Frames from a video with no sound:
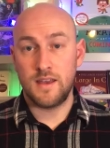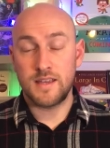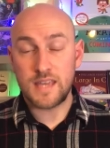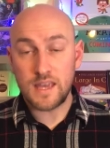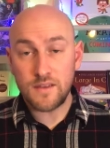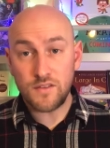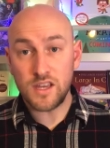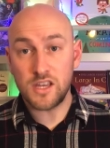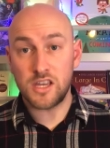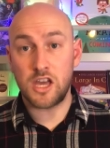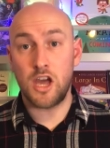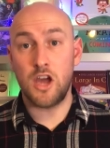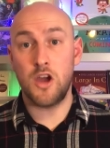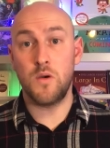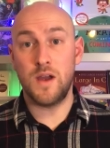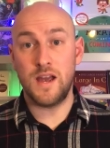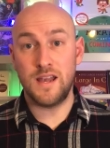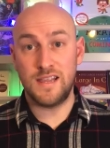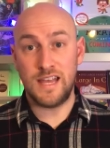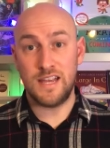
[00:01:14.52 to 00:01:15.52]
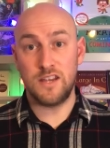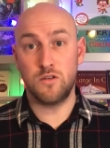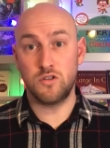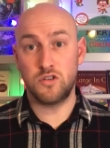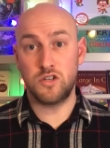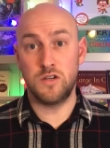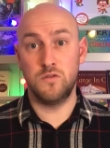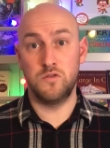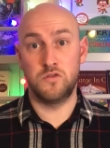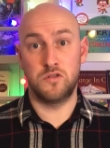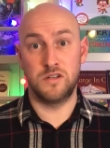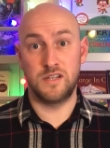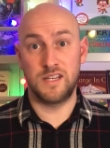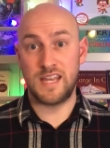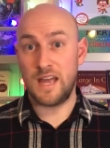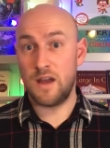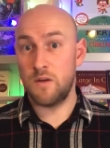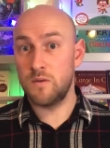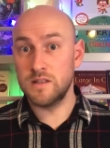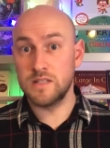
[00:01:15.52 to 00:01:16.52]
Give it a go and let your children
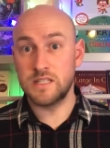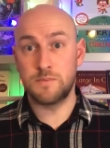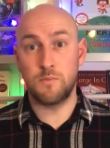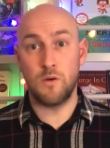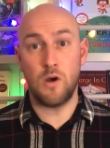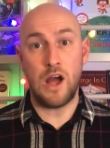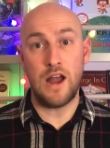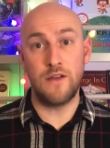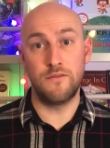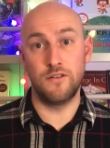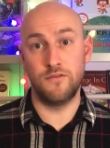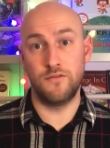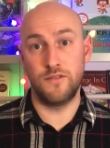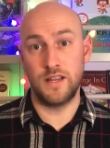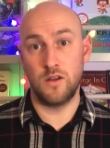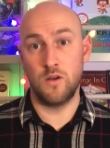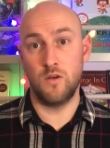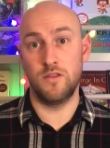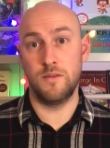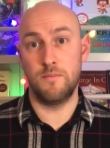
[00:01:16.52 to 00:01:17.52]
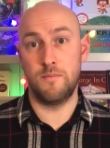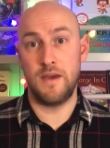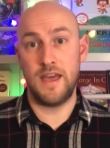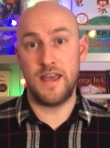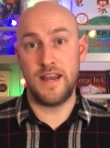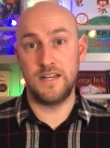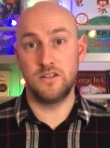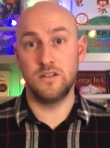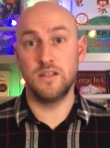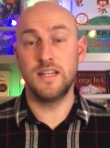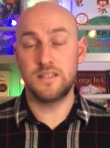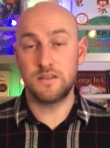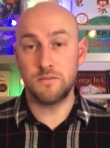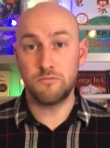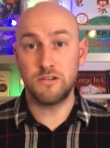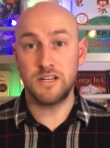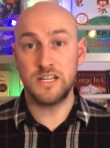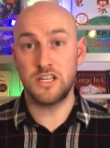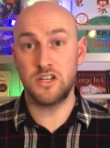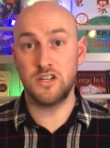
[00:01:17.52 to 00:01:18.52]
count and spot everything on the page. It's a
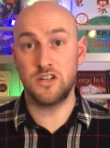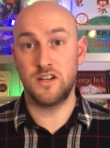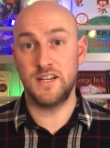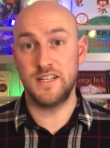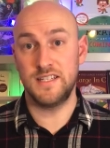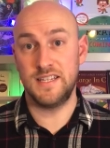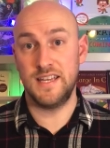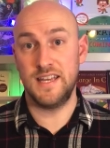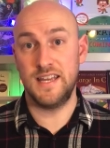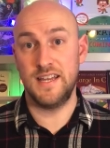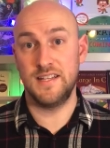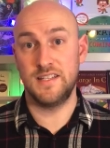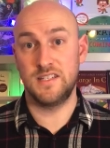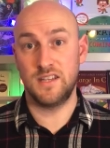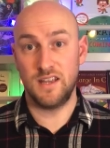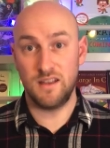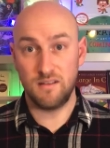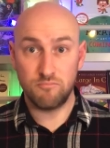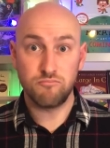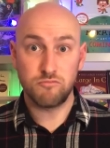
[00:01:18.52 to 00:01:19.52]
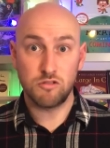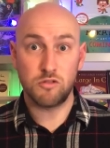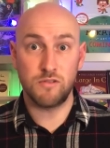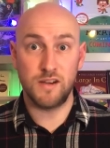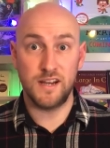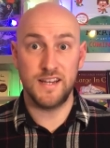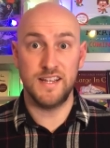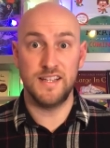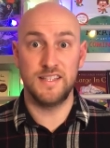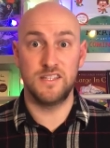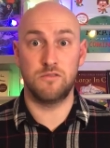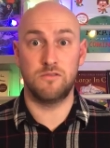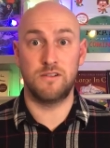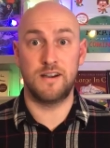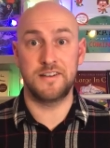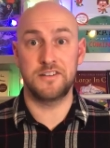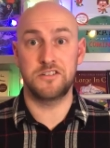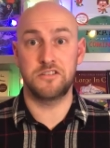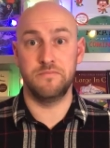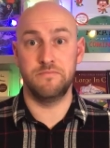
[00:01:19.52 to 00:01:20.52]
really good idea to create
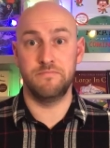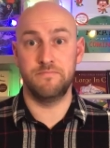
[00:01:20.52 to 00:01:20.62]
interaction.